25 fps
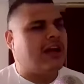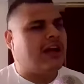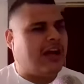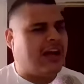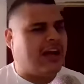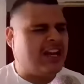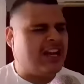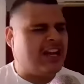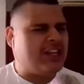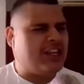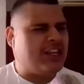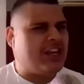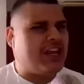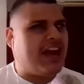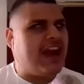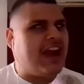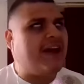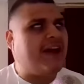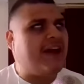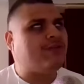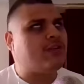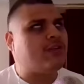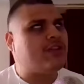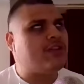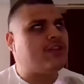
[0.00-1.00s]
anything
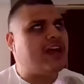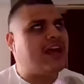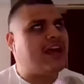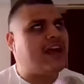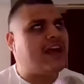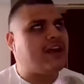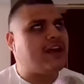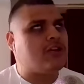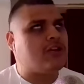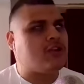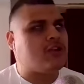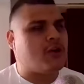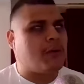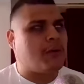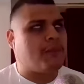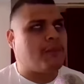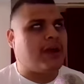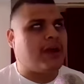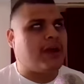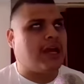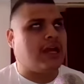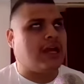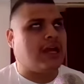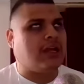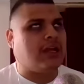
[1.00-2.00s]
after that, you're
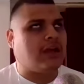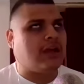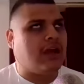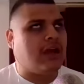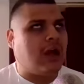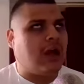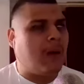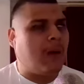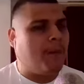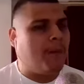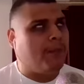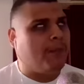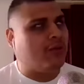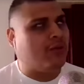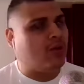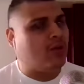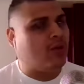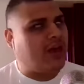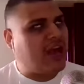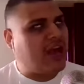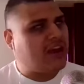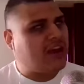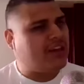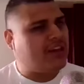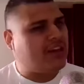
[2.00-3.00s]
paying. I'll
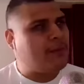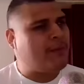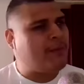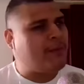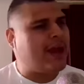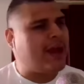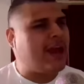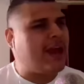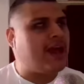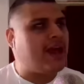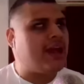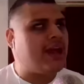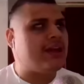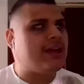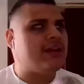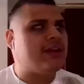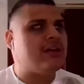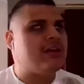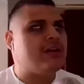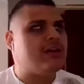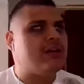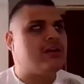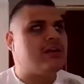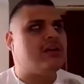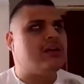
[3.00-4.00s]
gladly
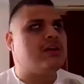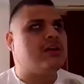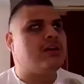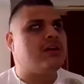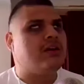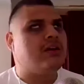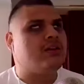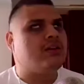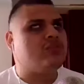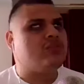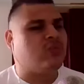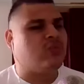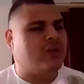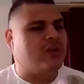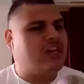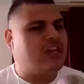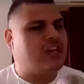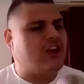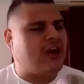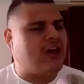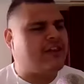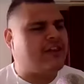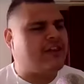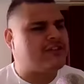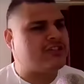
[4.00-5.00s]
pay twenty
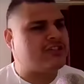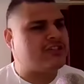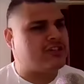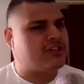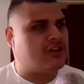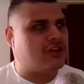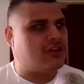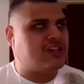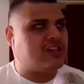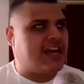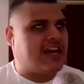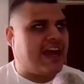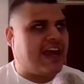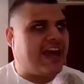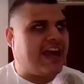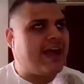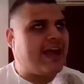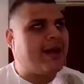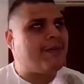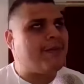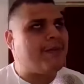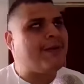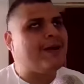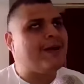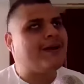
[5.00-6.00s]
dollars of your
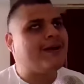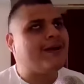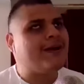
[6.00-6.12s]
cab.